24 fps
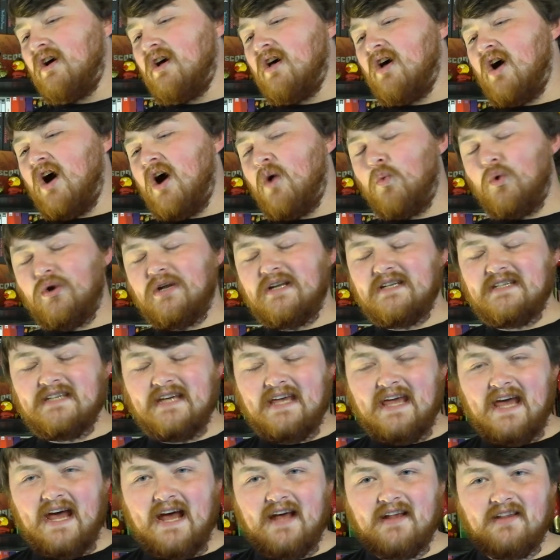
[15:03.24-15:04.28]
I wanted to
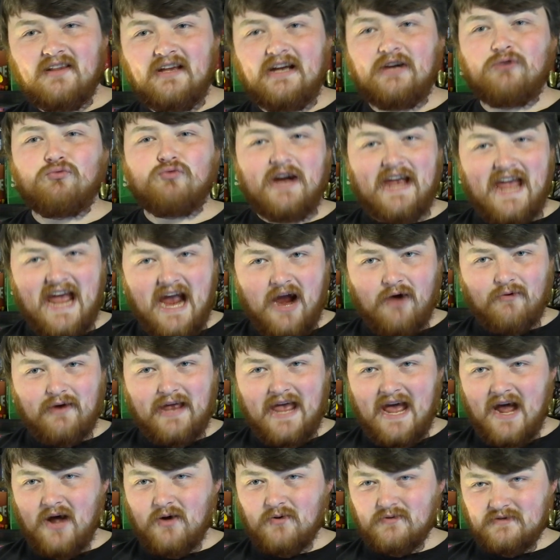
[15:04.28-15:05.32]
get like Ray
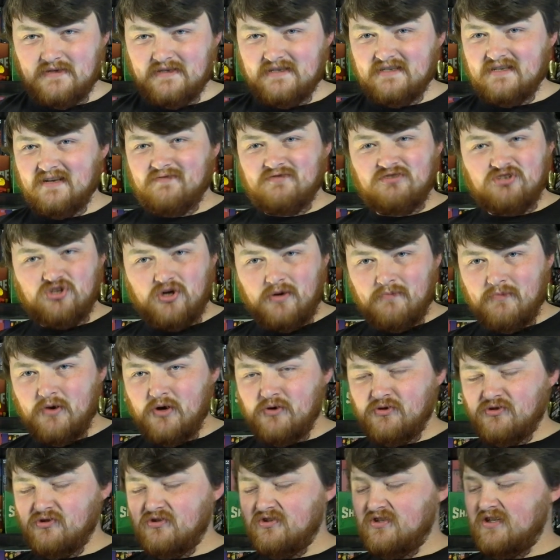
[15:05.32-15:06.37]
Harryhausen stuff, stop
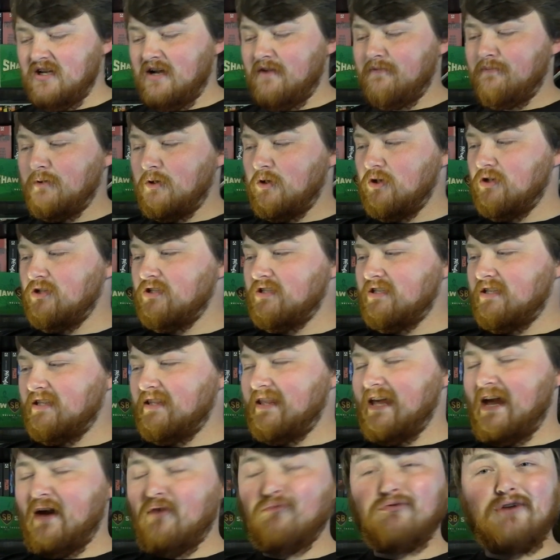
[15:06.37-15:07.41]
motion stuff, because
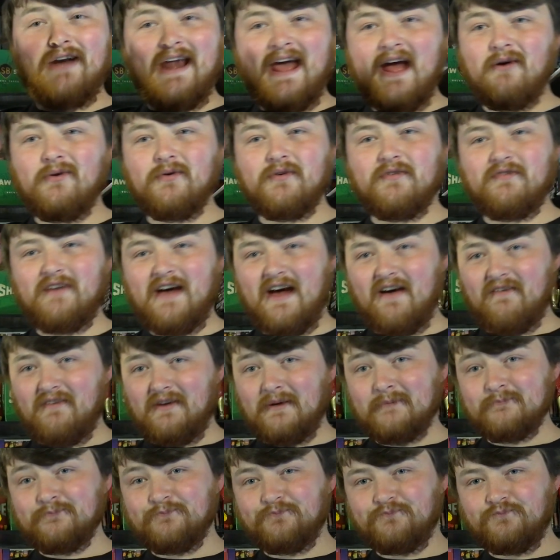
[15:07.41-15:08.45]
they're renowned for
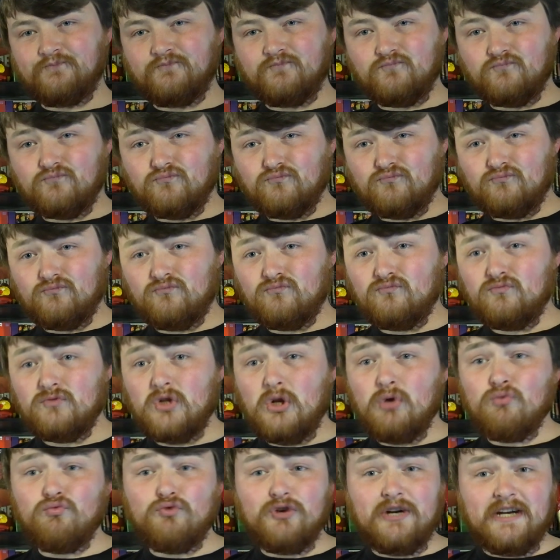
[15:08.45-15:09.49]
having
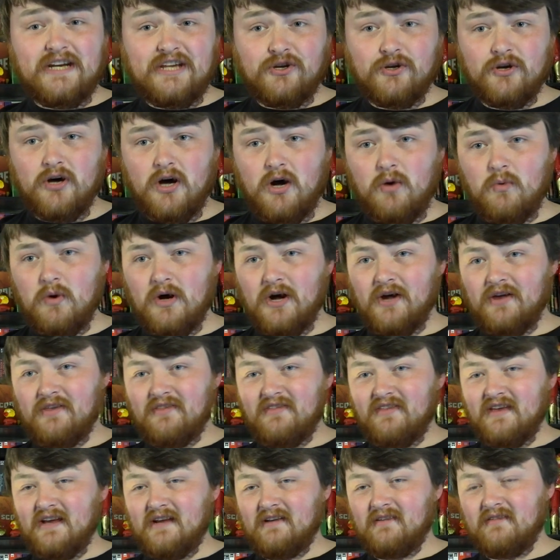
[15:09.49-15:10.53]
really good artwork and
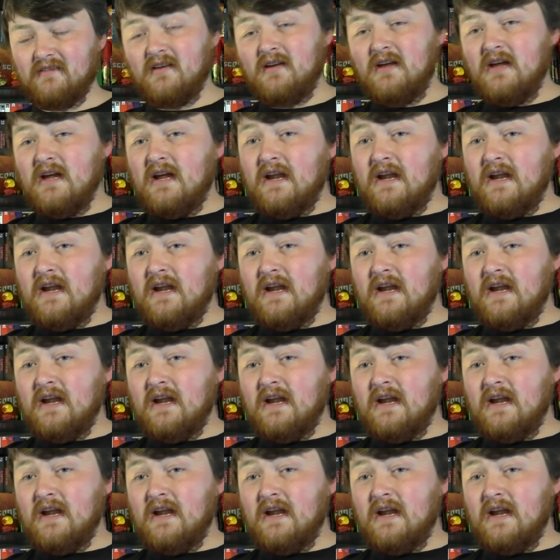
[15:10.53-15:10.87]
things.